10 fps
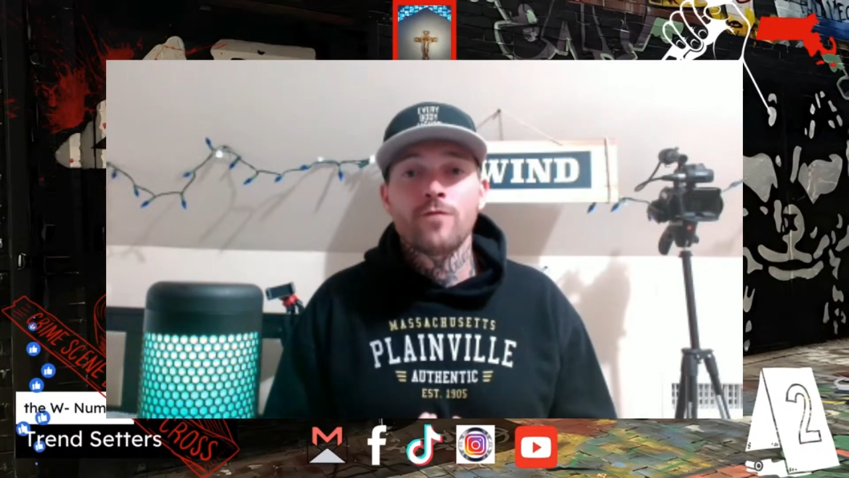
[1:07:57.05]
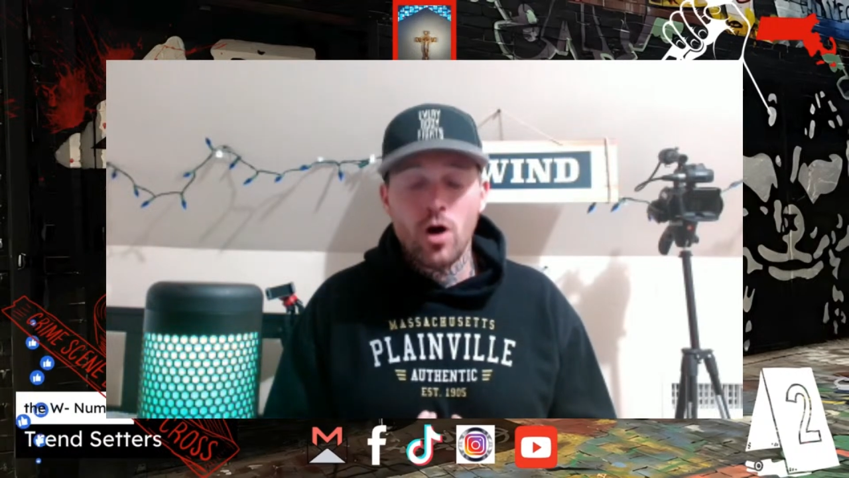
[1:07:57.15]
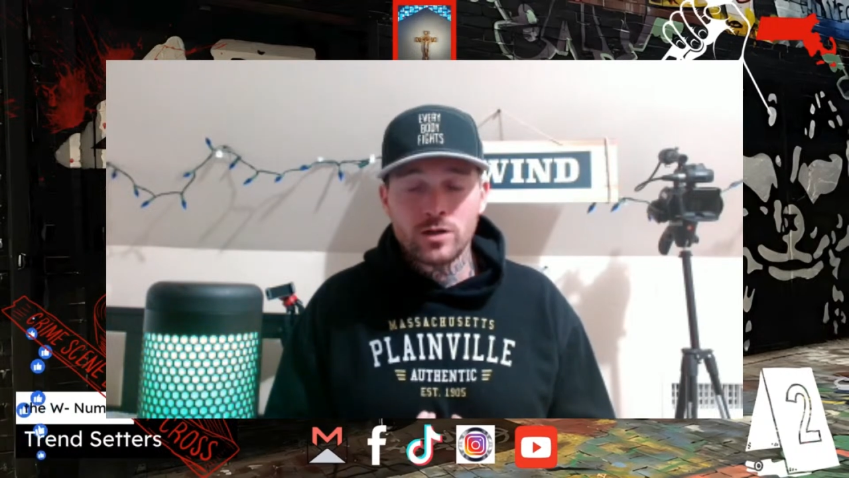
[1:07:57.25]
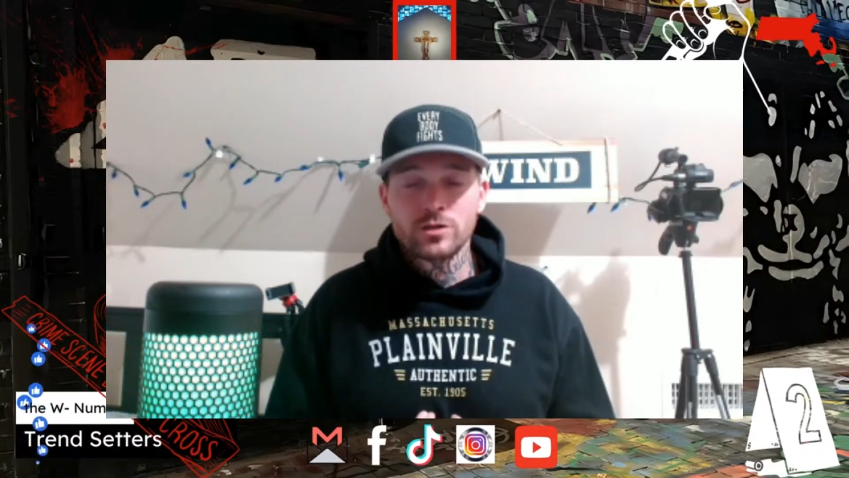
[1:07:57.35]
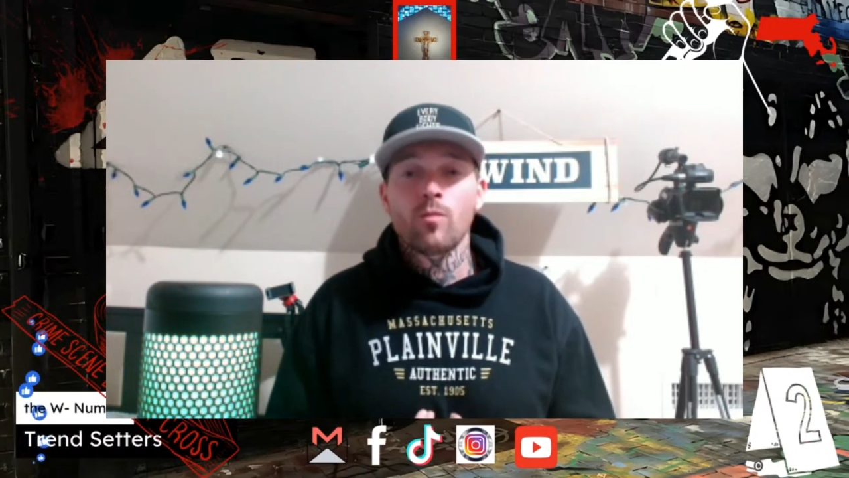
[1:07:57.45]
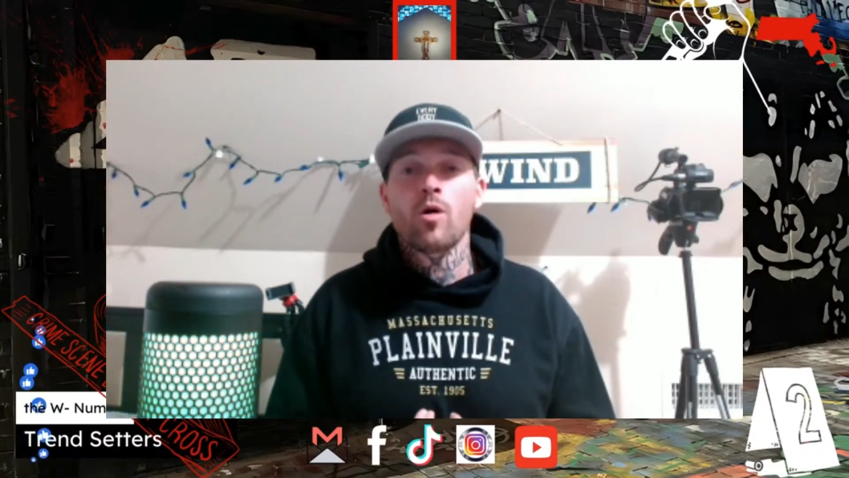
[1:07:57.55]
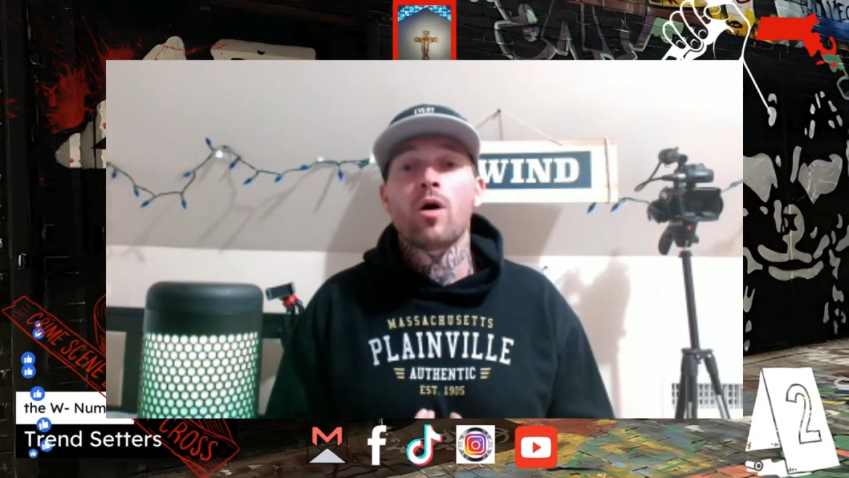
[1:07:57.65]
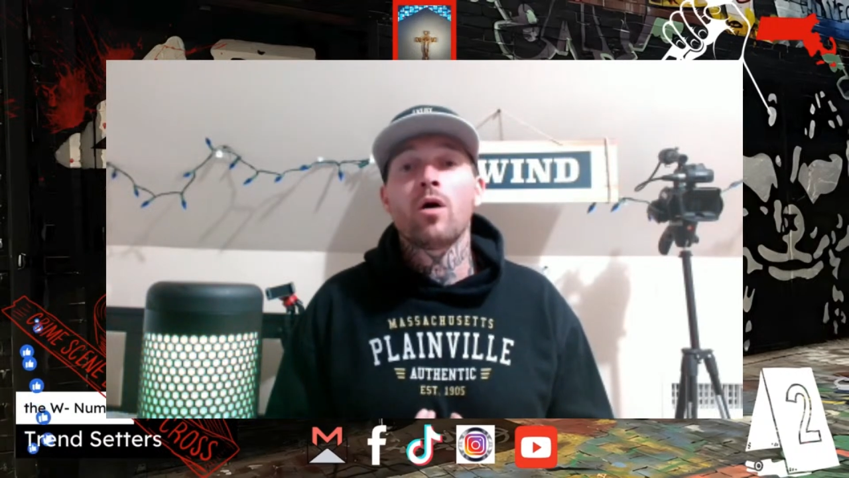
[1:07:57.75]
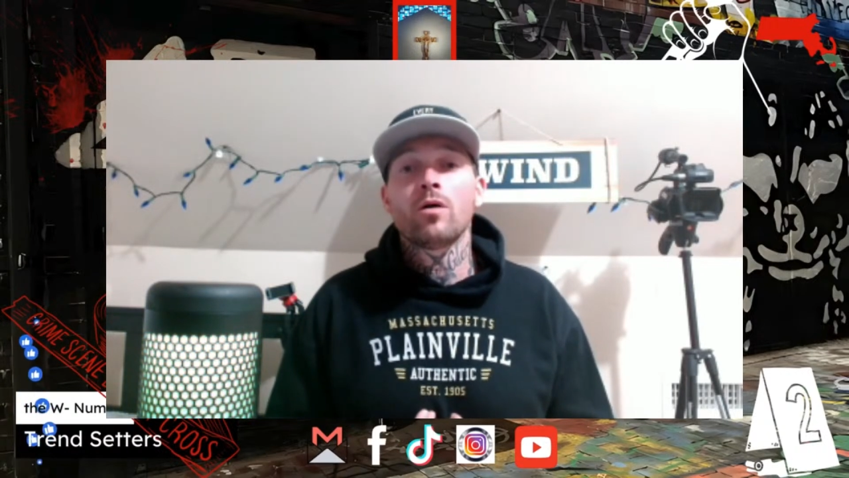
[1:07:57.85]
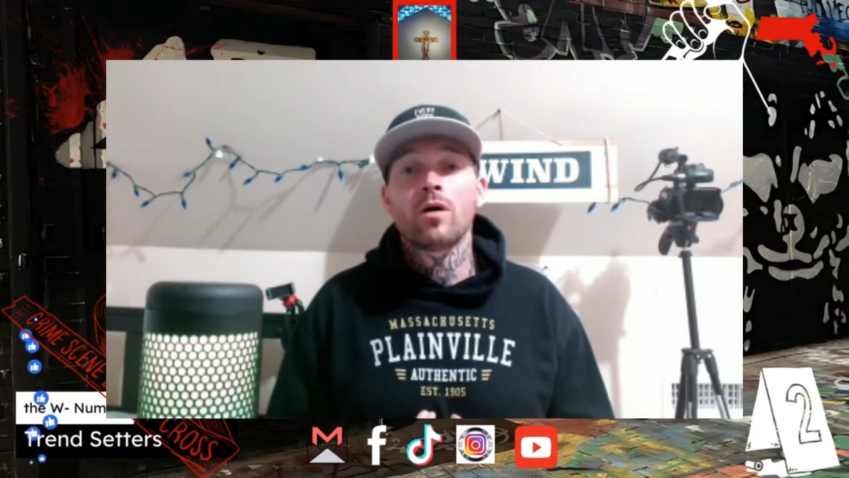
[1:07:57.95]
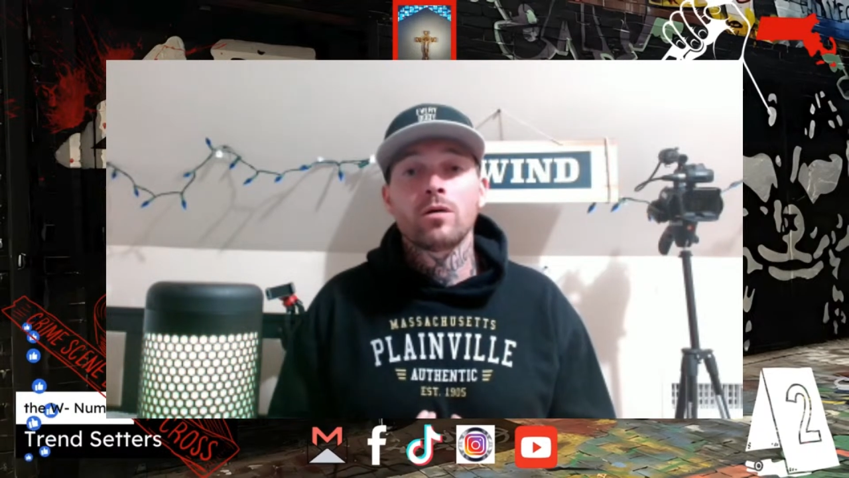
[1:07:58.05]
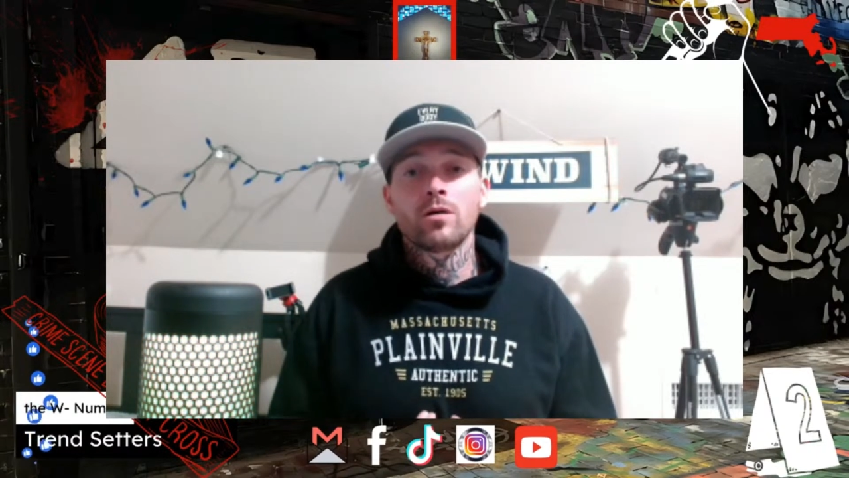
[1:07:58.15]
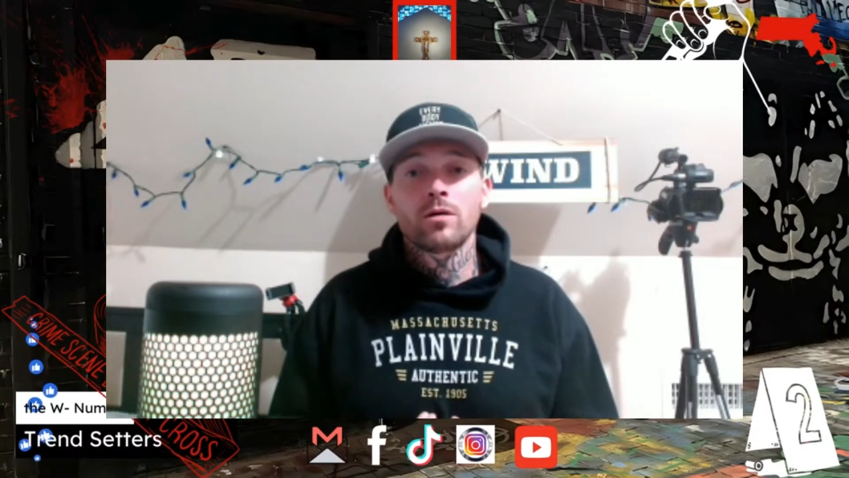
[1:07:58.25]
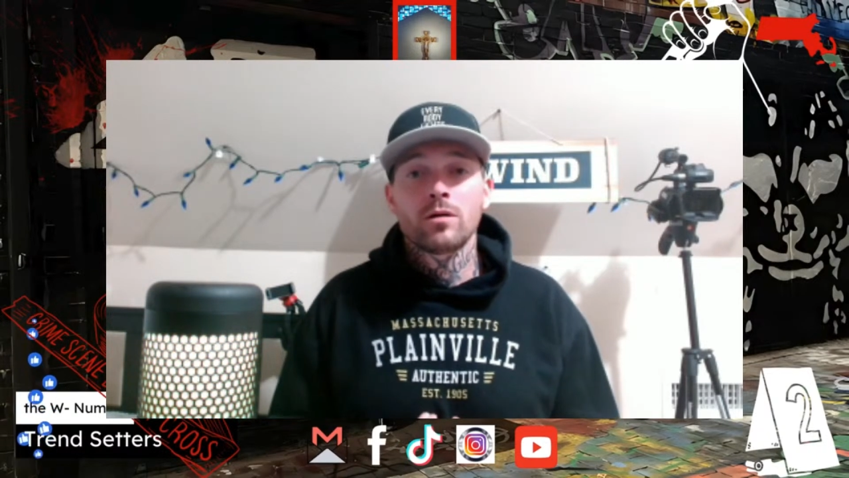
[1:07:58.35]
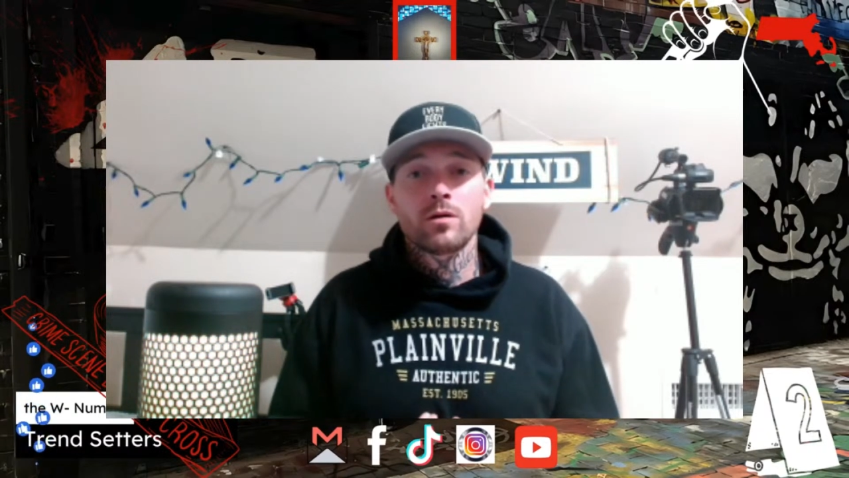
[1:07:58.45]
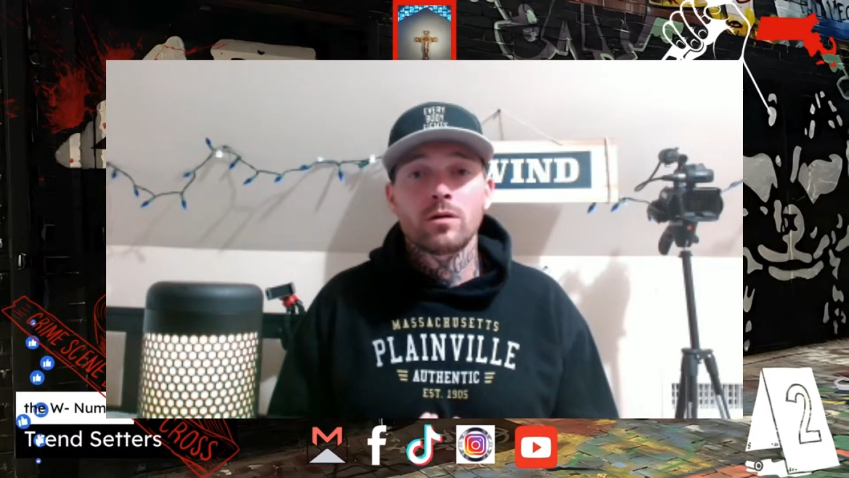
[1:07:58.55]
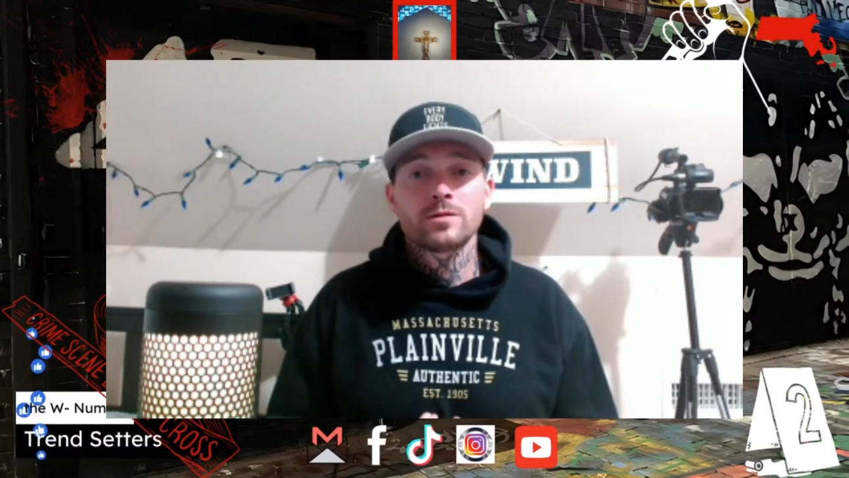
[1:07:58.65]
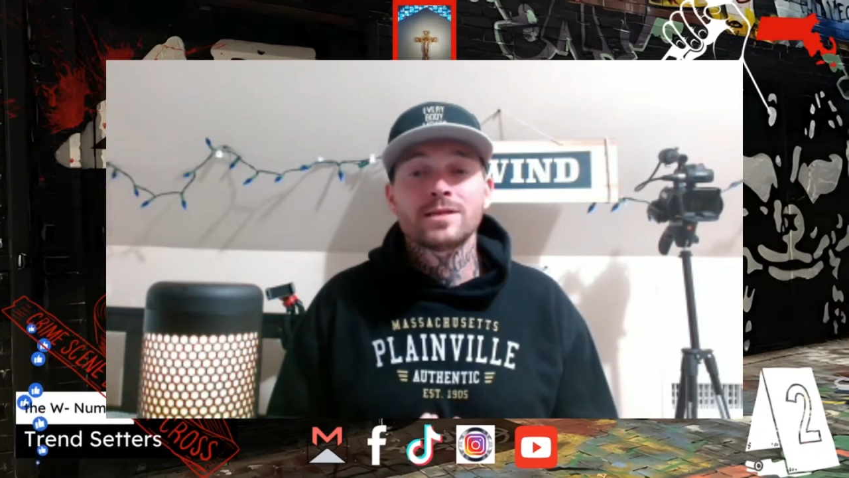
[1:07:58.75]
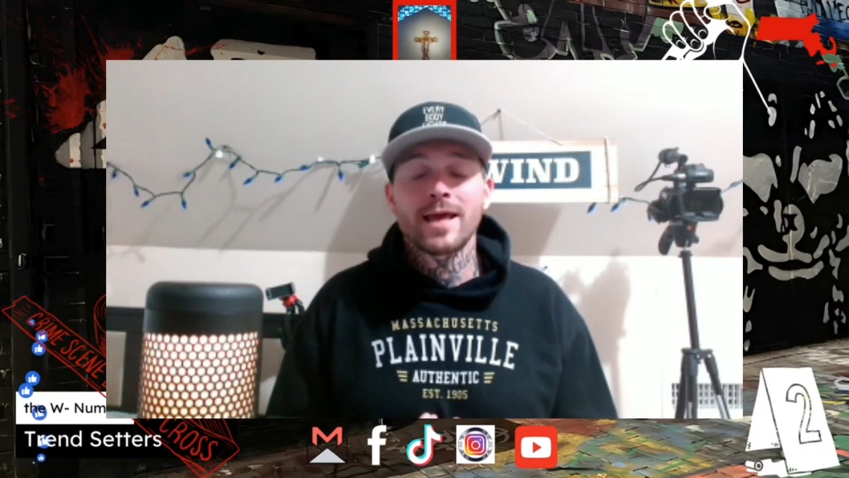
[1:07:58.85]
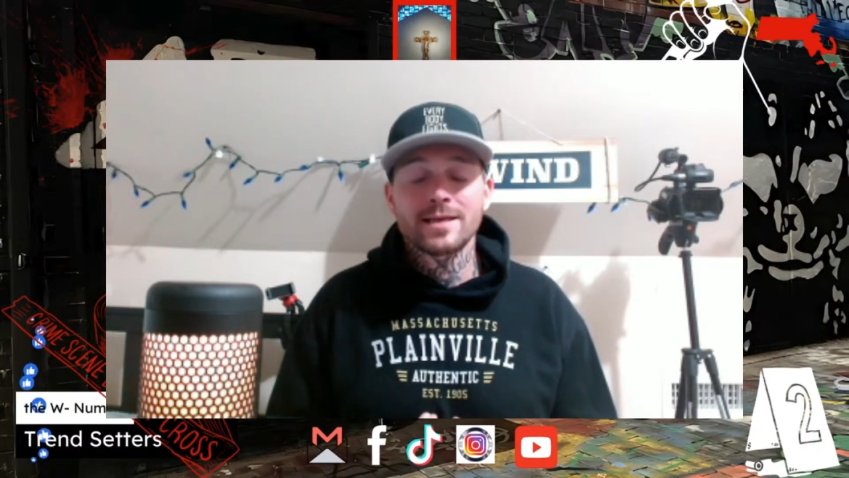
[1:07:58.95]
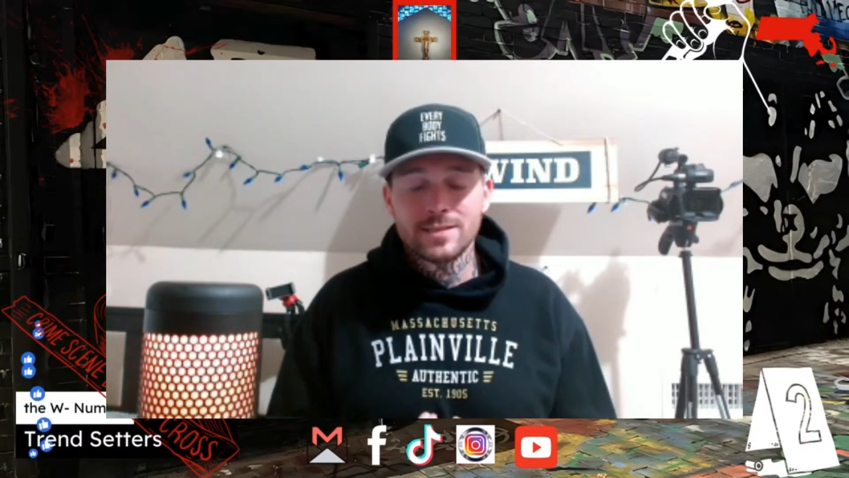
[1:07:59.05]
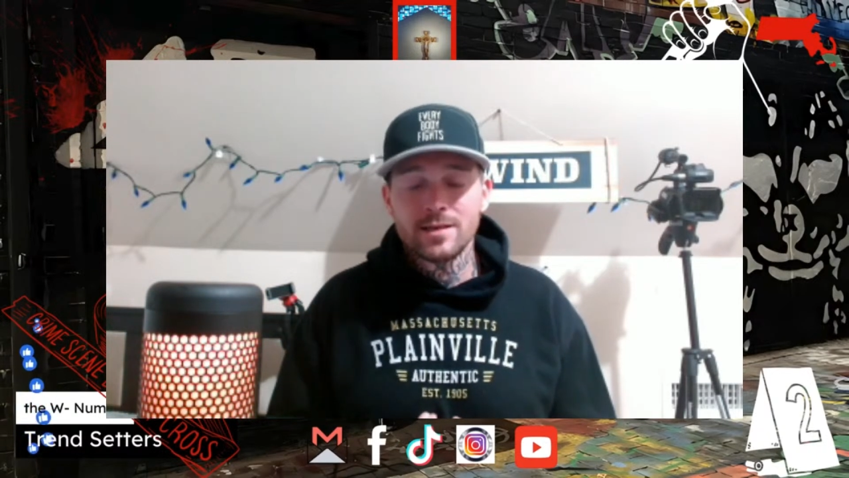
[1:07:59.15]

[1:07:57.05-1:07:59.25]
Fuck tomorrow. Today's